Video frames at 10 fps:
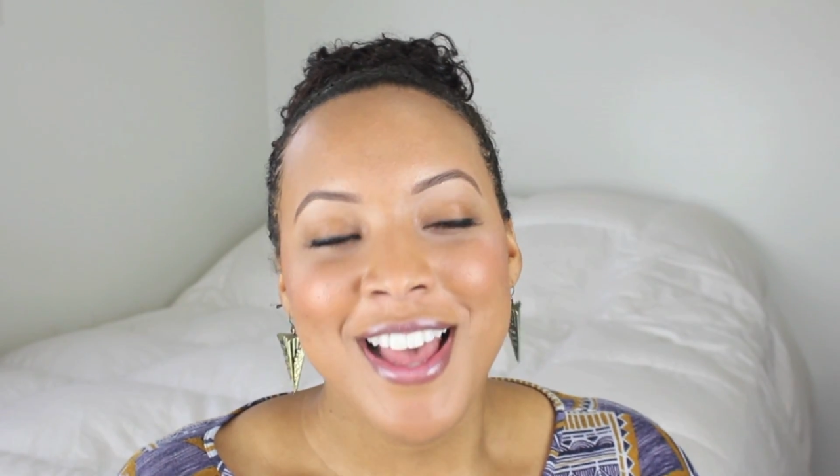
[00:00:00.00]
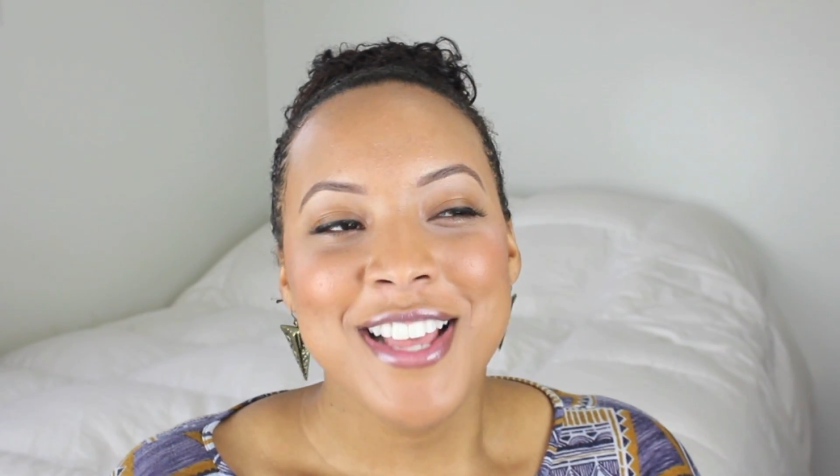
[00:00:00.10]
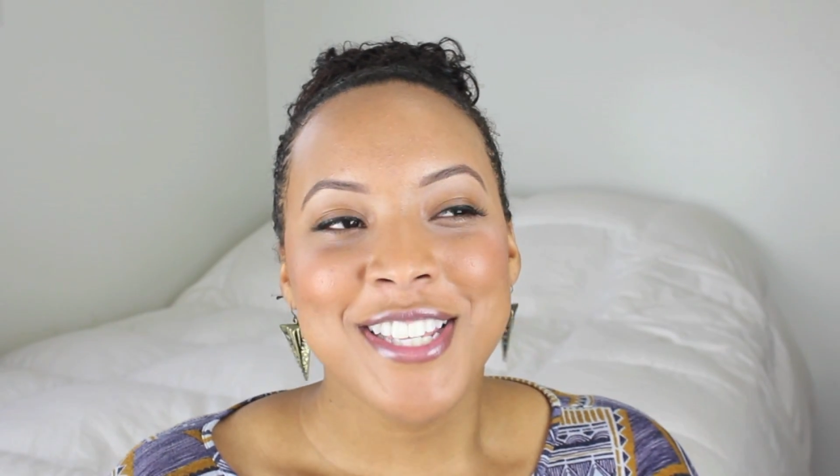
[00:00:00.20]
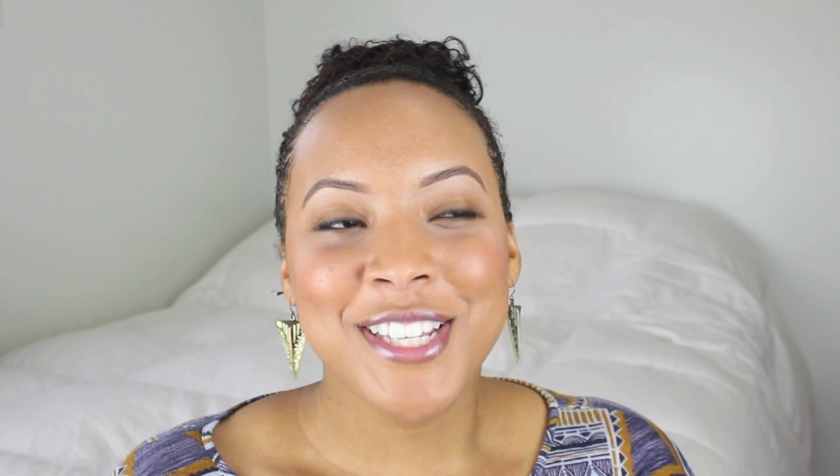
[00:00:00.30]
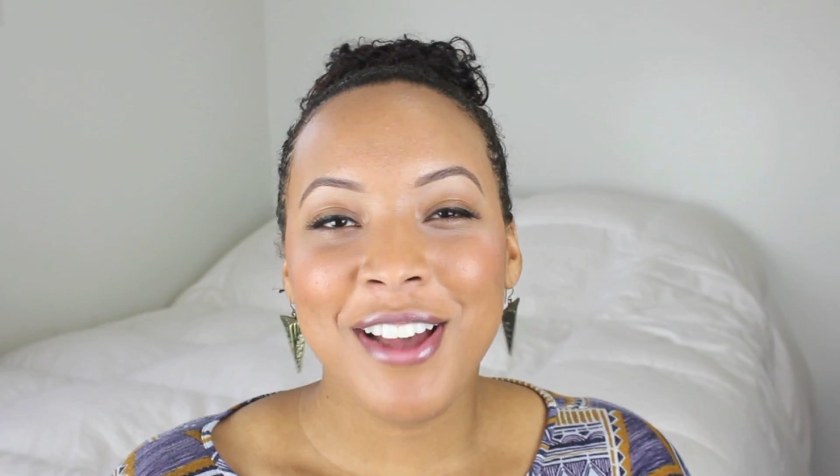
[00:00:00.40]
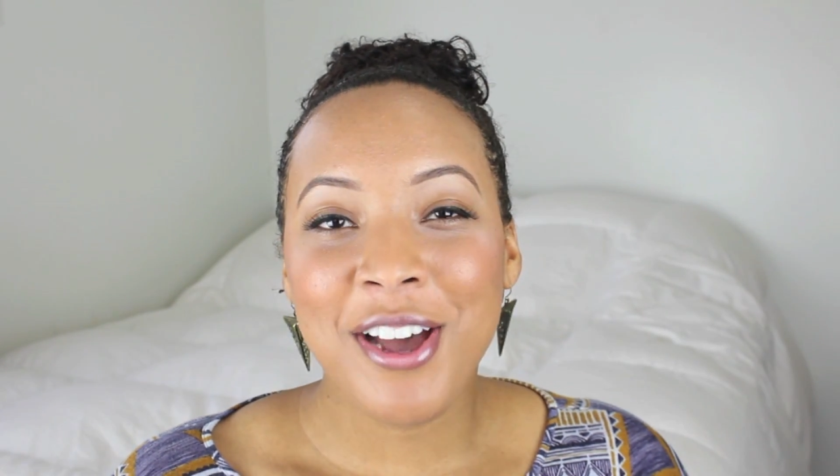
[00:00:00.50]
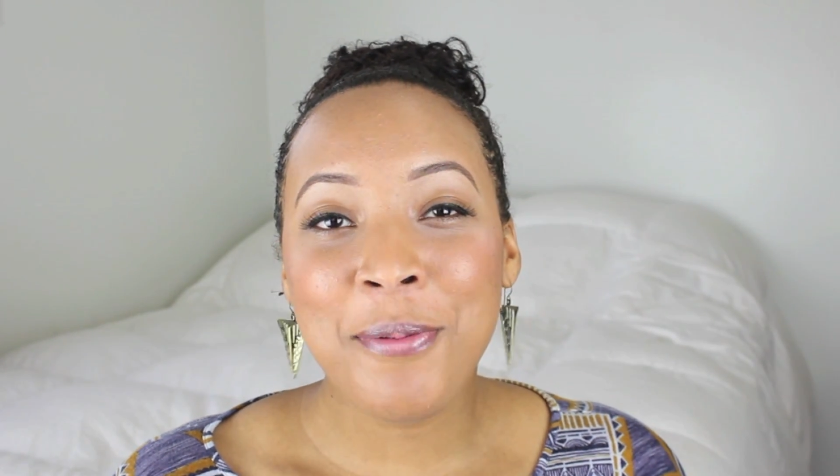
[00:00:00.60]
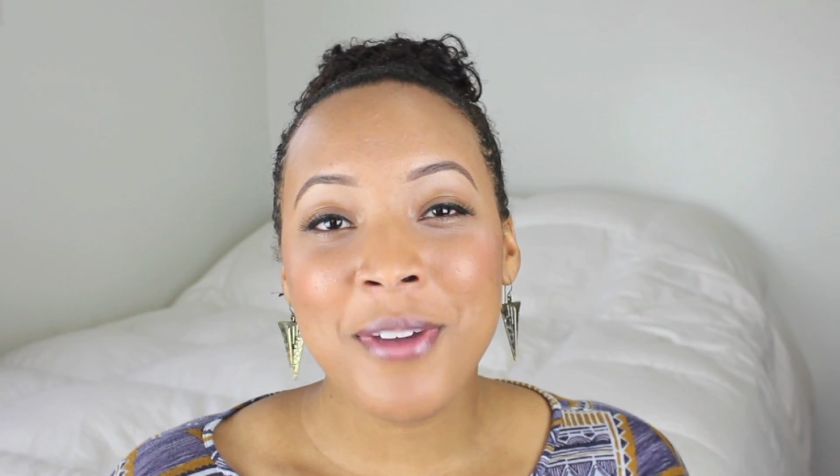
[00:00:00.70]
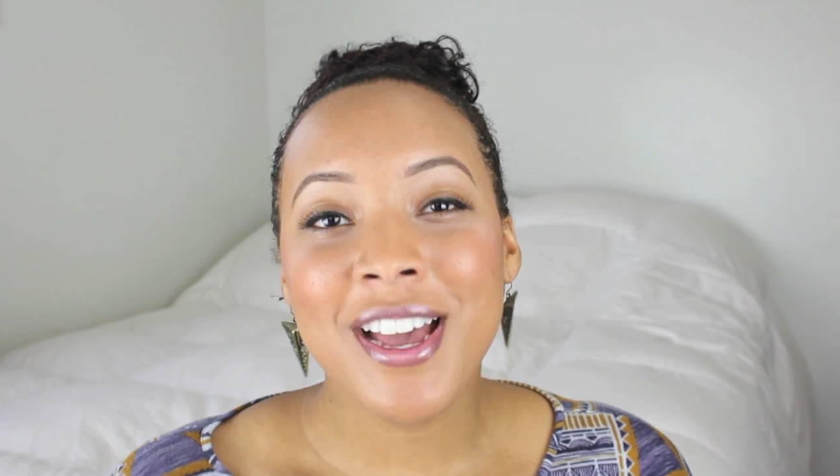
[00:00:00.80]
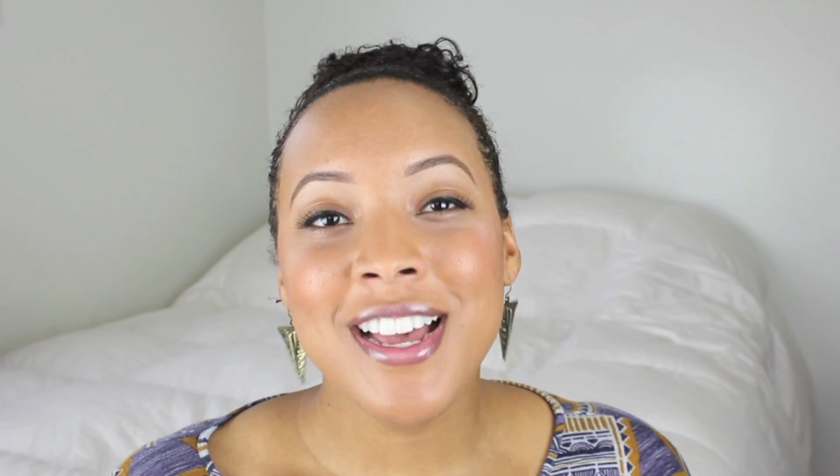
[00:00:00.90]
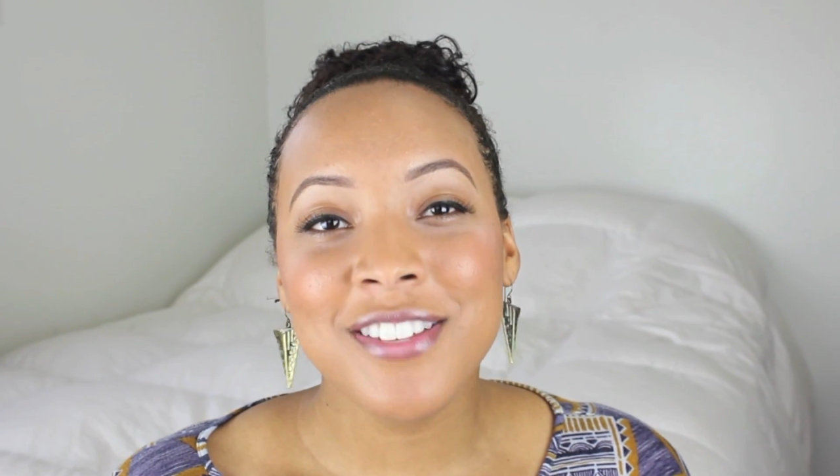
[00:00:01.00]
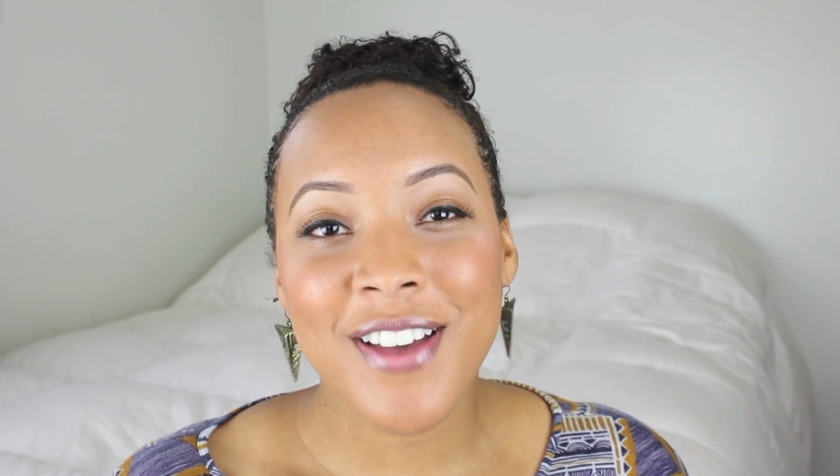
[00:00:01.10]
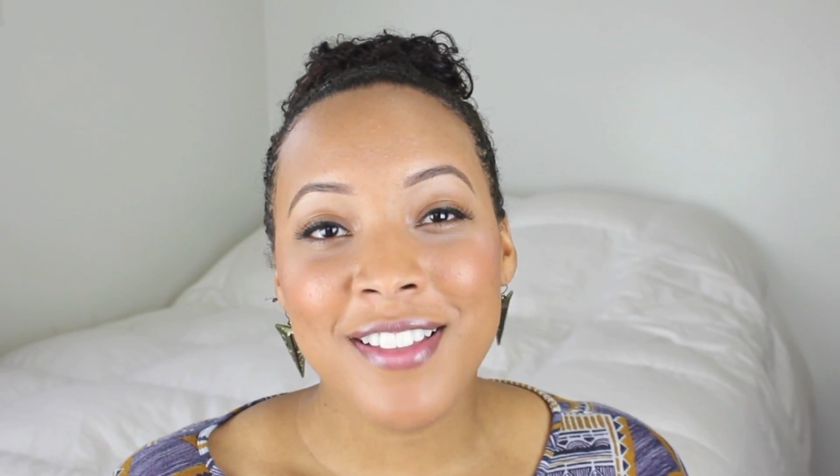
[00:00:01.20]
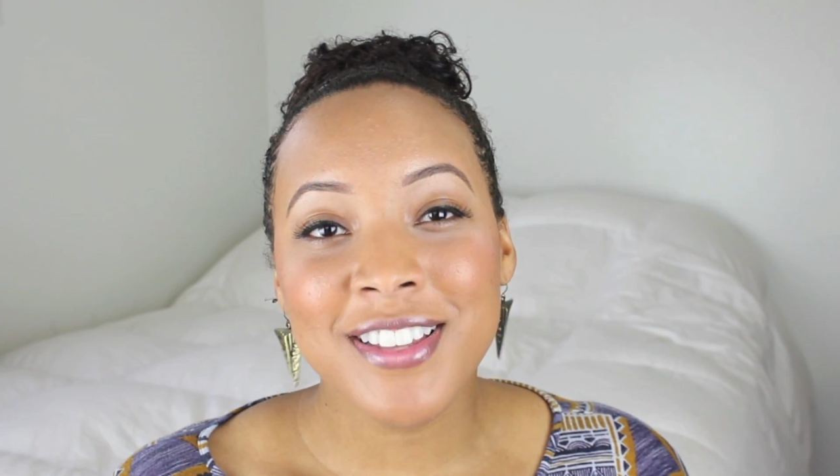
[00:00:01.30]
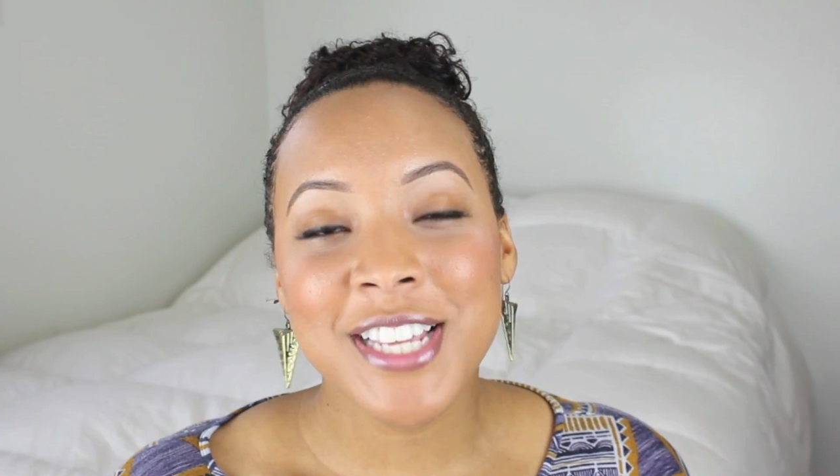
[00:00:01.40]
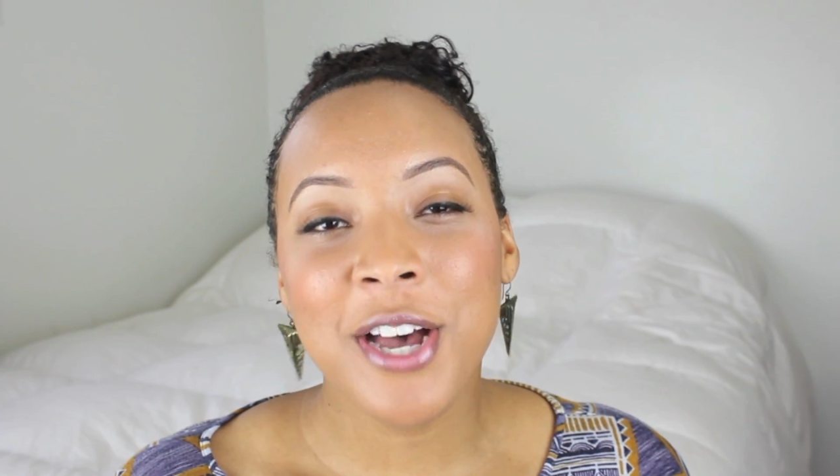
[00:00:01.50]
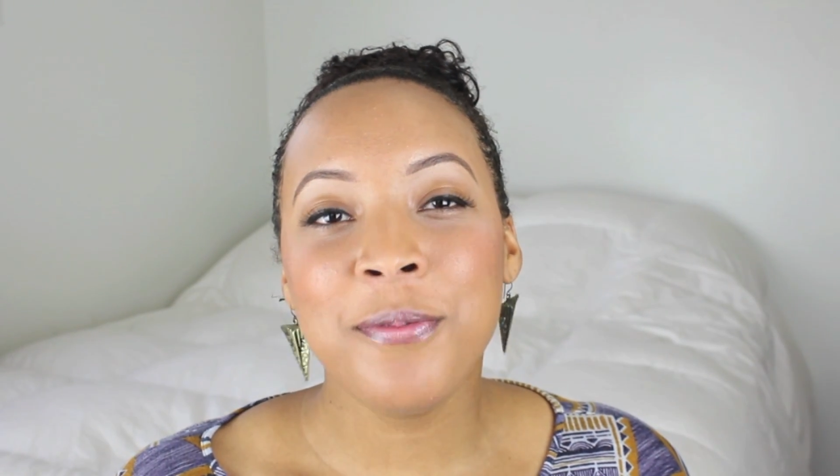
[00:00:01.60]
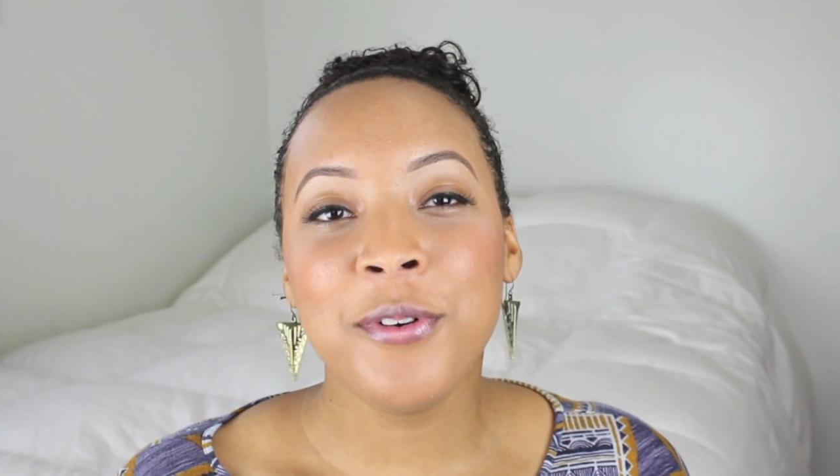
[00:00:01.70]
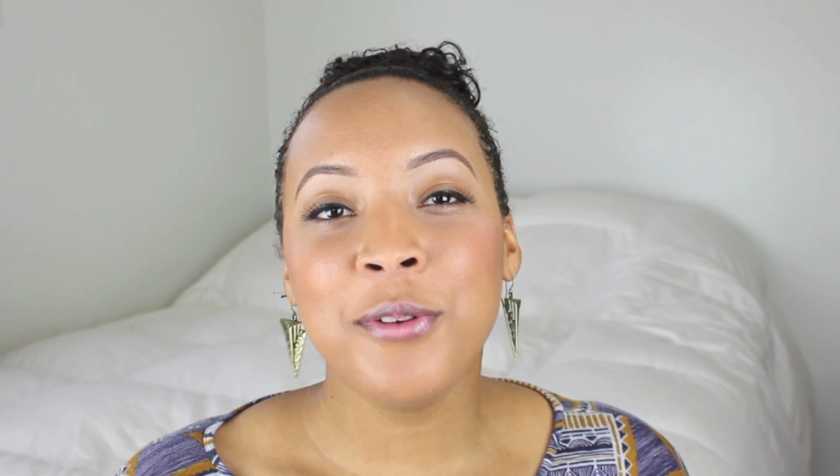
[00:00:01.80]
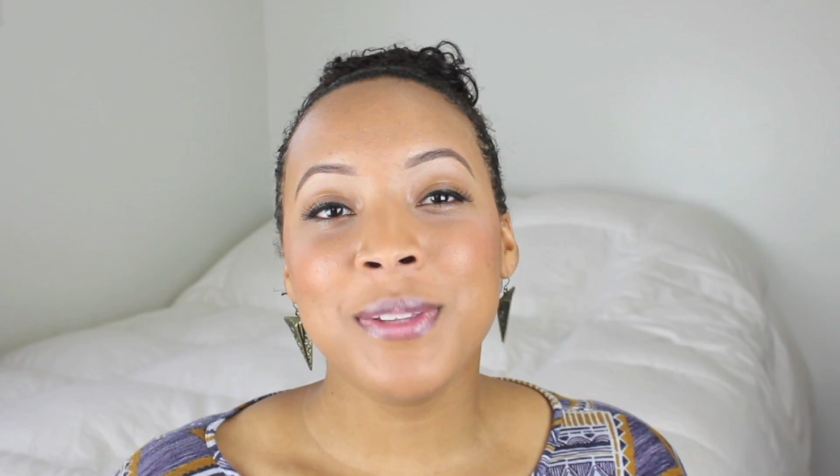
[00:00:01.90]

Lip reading: So I hope you guys found this helpful.